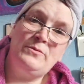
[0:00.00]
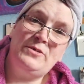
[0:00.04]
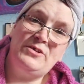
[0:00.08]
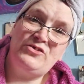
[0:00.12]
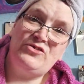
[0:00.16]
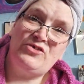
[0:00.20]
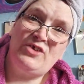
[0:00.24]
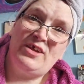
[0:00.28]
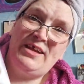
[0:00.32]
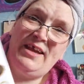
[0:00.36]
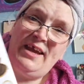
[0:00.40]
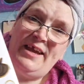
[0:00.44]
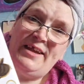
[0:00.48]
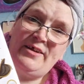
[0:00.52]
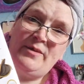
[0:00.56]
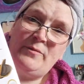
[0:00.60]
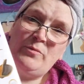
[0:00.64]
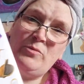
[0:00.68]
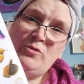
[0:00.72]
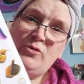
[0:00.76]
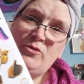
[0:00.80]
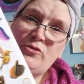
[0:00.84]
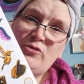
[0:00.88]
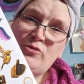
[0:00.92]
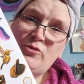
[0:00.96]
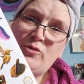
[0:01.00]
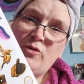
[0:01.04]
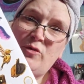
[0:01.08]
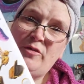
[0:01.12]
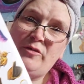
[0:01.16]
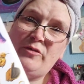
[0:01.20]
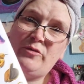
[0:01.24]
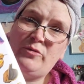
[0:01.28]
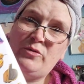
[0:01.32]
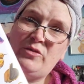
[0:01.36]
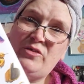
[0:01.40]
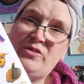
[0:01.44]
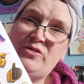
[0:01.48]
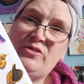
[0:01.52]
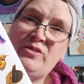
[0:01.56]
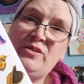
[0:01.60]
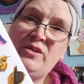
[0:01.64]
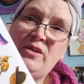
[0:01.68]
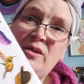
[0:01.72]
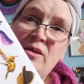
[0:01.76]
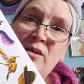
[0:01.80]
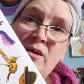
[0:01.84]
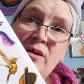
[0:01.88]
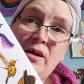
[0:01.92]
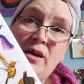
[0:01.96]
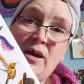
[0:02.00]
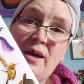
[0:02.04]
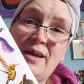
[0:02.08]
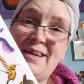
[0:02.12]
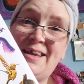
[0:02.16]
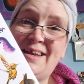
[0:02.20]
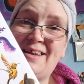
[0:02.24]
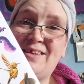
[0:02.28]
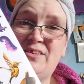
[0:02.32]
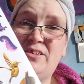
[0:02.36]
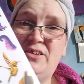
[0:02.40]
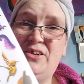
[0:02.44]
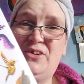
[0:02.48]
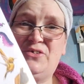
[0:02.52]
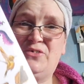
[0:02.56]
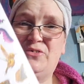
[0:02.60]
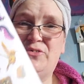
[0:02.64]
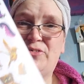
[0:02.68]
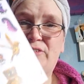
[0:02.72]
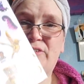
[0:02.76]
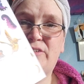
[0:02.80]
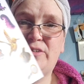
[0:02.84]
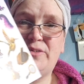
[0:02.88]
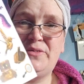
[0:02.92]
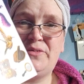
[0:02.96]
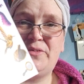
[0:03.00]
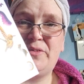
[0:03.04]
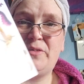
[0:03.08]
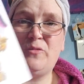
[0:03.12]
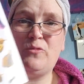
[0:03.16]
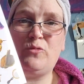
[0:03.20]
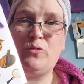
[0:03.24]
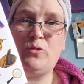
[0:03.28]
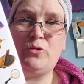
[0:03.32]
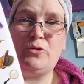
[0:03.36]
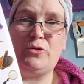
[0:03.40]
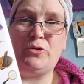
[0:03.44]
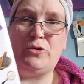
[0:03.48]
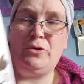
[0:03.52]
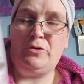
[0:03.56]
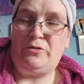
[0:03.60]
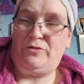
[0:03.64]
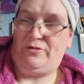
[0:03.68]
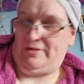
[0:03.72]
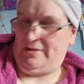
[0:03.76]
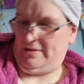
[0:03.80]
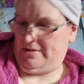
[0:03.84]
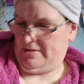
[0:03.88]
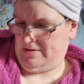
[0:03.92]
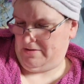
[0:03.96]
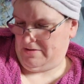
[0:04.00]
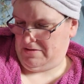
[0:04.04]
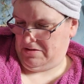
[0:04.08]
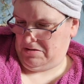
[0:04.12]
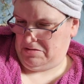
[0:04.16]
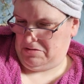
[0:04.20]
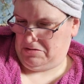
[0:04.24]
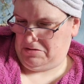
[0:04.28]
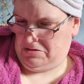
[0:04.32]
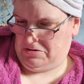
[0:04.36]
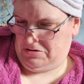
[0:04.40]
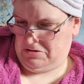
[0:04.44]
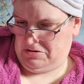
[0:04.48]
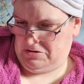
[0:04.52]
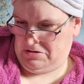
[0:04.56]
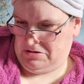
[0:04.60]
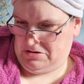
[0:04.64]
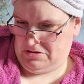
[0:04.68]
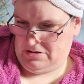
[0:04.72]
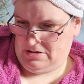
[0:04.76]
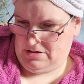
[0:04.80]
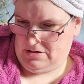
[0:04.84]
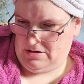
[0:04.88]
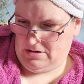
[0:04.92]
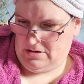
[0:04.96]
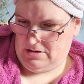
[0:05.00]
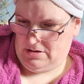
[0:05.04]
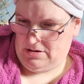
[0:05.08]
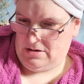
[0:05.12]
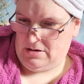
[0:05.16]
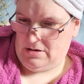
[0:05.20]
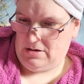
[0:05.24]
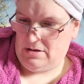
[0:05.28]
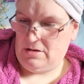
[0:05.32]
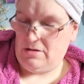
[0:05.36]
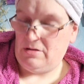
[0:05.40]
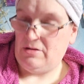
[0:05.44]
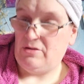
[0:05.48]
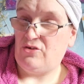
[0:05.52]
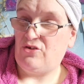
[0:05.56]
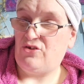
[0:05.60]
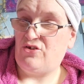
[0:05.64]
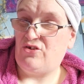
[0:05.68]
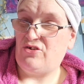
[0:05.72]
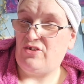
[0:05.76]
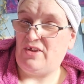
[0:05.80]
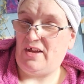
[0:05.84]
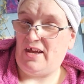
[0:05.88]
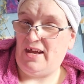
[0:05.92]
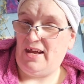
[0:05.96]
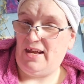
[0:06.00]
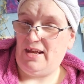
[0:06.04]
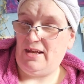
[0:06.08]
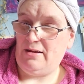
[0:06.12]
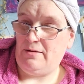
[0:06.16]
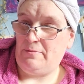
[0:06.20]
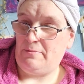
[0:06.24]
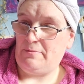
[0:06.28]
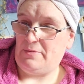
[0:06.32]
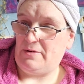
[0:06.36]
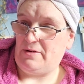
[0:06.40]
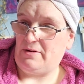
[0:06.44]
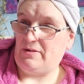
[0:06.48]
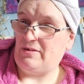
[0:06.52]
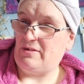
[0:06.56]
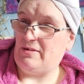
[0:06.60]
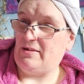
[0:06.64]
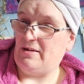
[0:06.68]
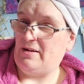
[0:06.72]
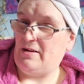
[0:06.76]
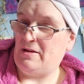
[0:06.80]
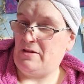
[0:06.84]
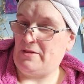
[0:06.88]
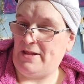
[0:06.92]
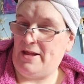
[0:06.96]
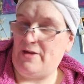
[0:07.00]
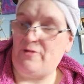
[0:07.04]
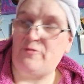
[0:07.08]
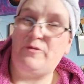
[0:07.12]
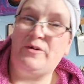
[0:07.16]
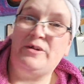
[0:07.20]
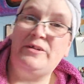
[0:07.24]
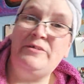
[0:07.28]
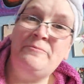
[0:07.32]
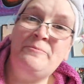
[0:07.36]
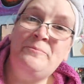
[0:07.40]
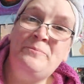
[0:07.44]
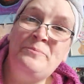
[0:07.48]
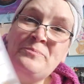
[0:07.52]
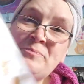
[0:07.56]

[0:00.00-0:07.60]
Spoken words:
which again, I'm not sure if this was a Kickstarter exclusive or not. It doesn't say, but they're fun.